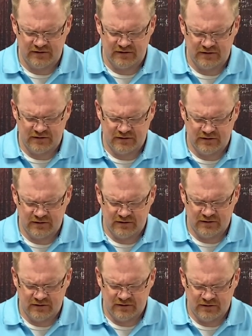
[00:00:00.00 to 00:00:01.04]

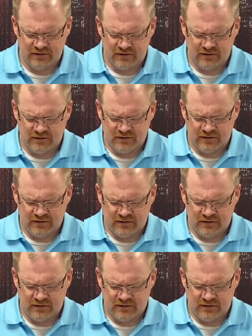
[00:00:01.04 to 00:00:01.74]
(silence)